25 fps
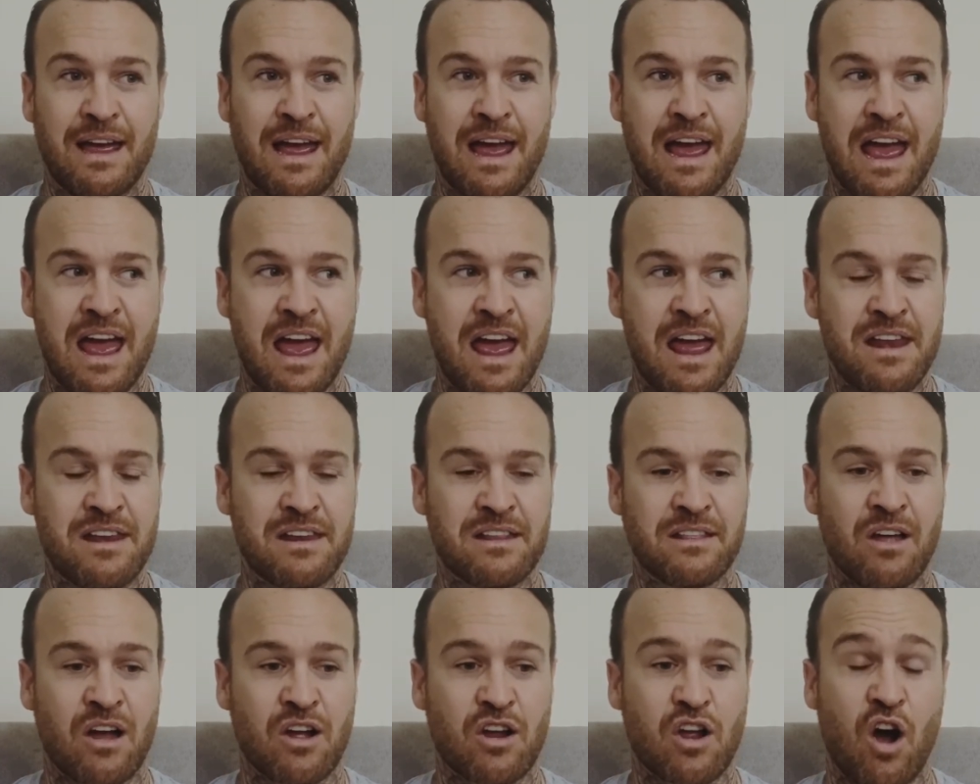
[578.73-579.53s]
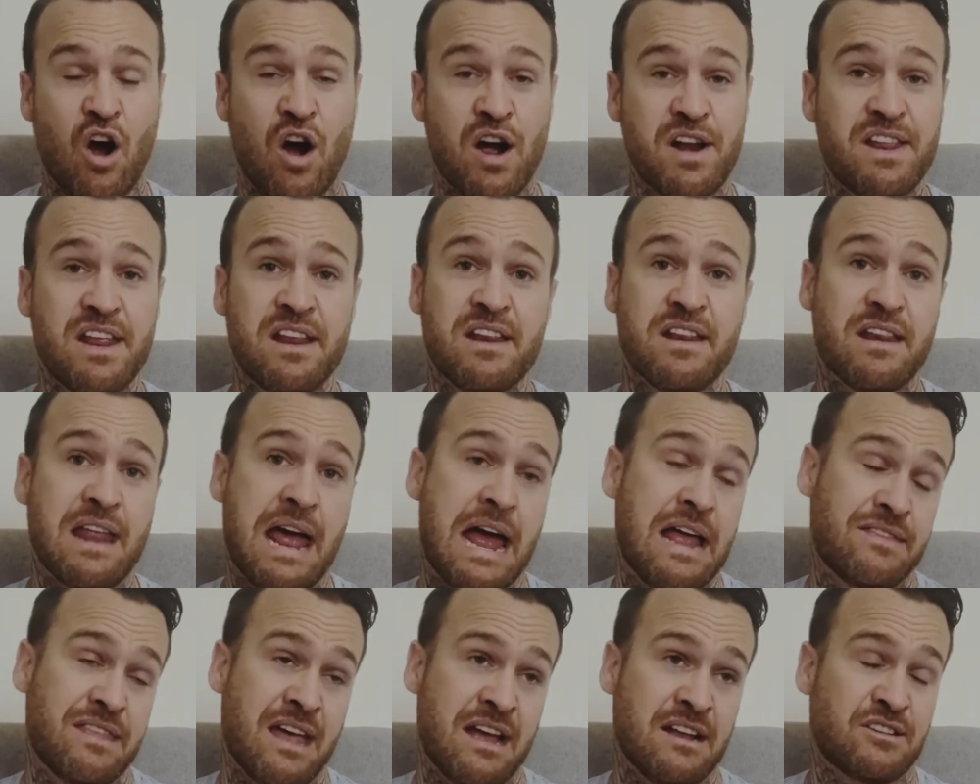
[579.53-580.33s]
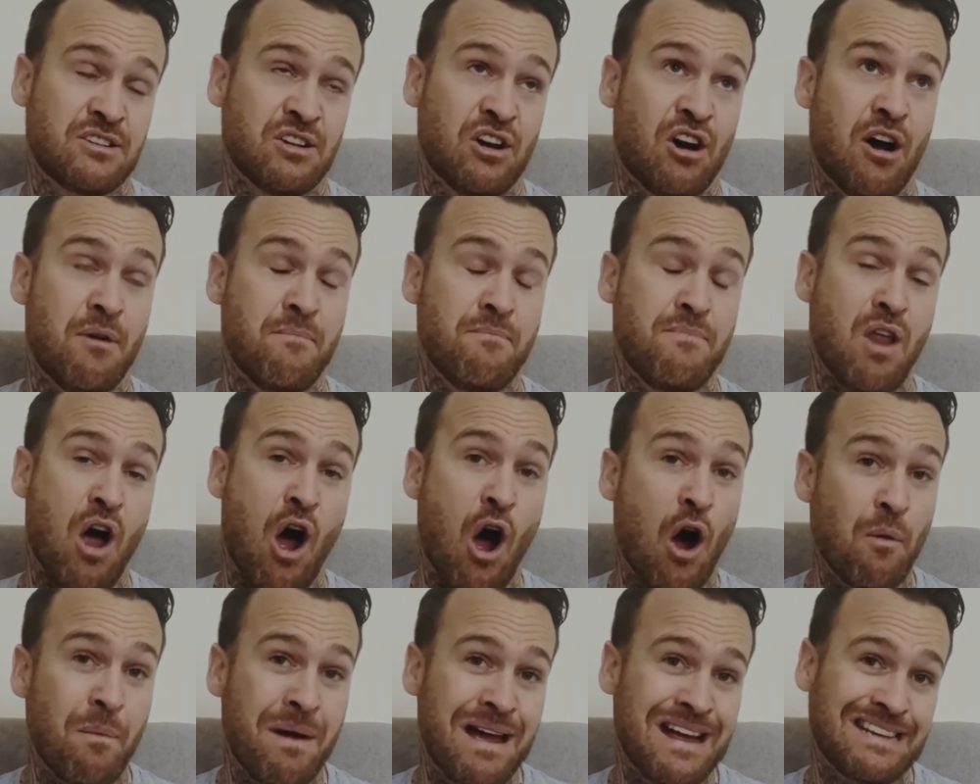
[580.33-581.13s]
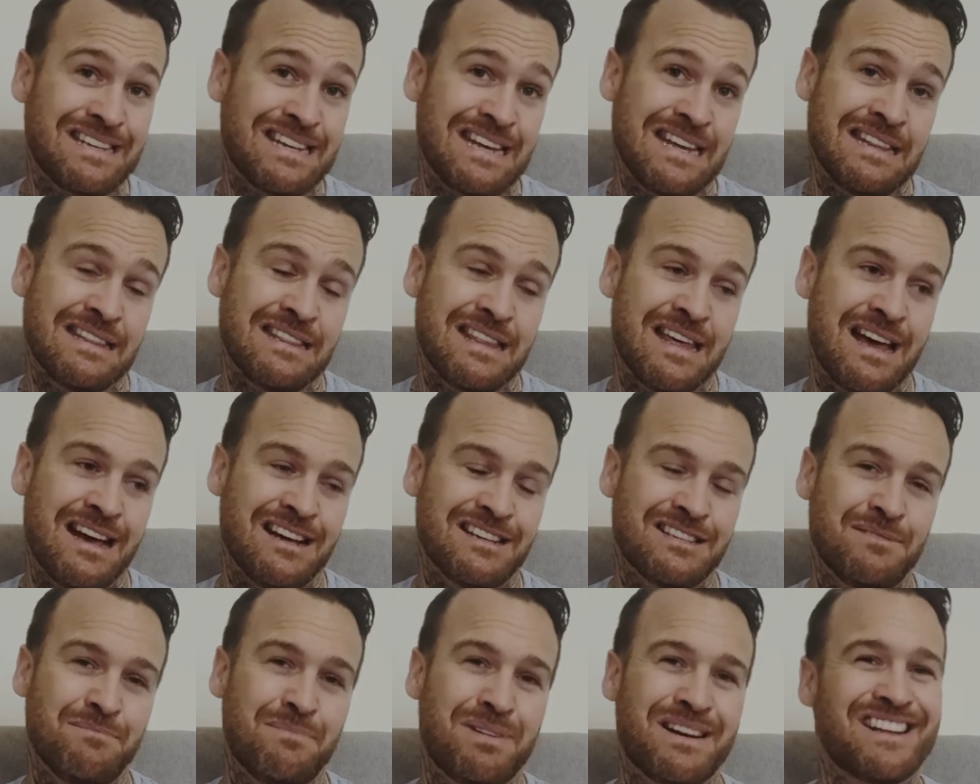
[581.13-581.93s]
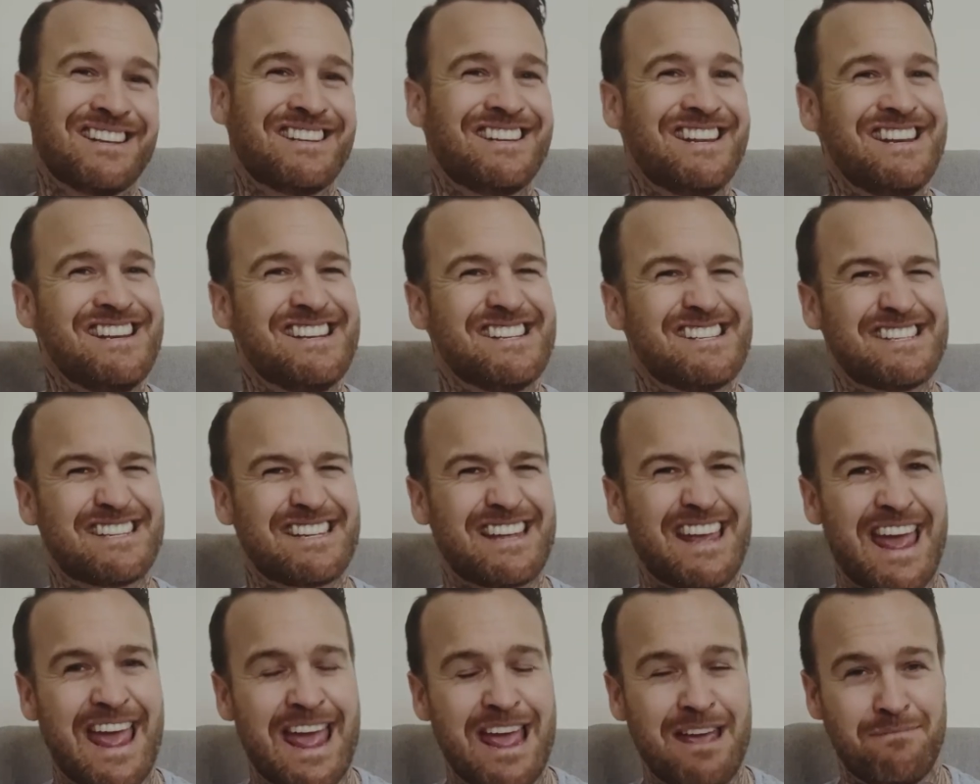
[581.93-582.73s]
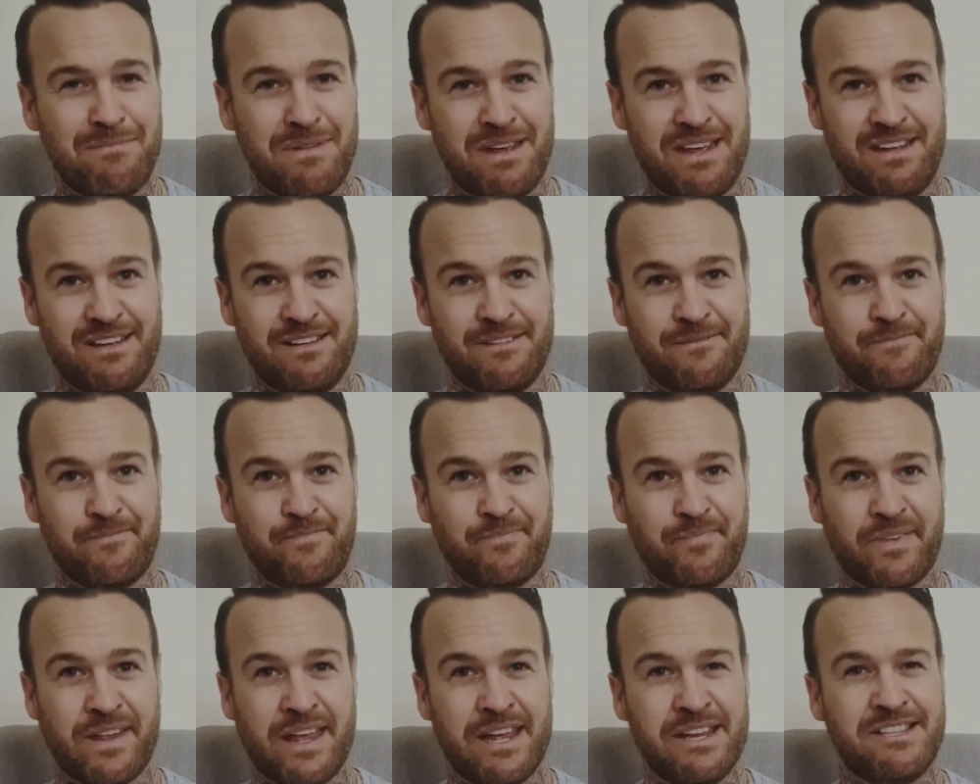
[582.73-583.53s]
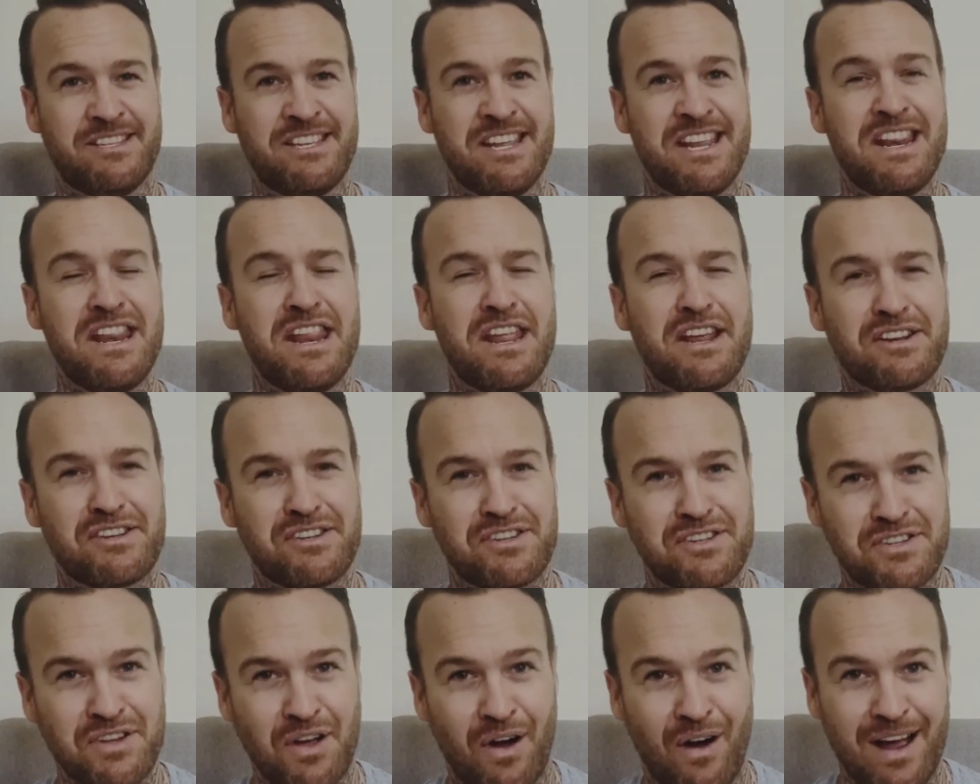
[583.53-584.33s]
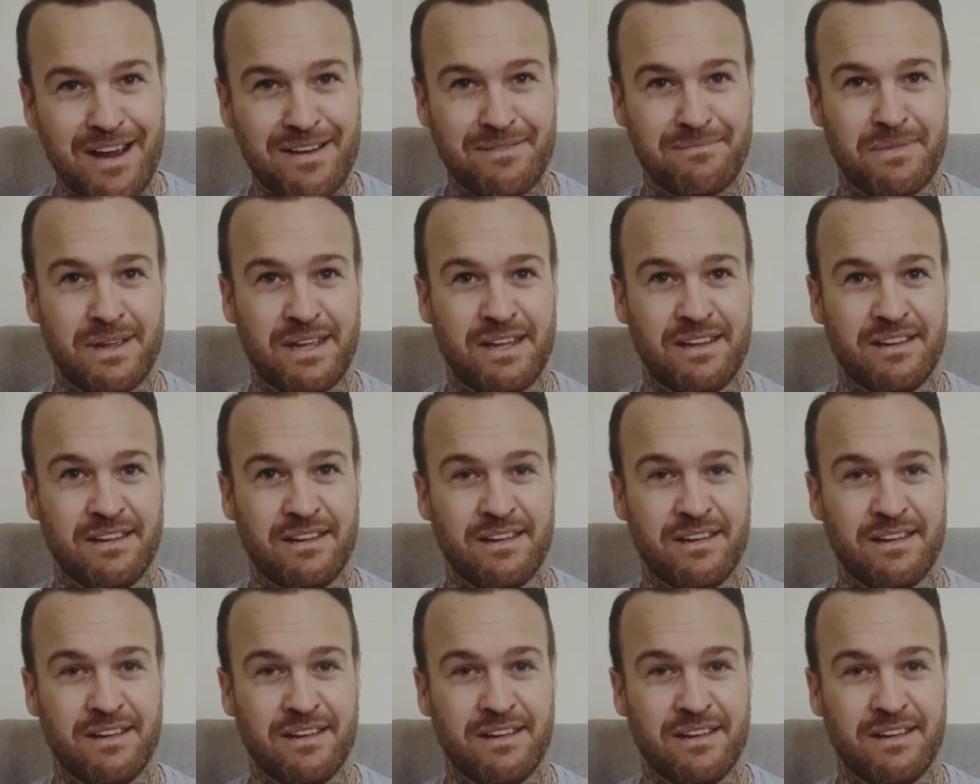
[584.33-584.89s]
And like, I didn't at that time know about 10,000, but it didn't scare me. It didn't excite me.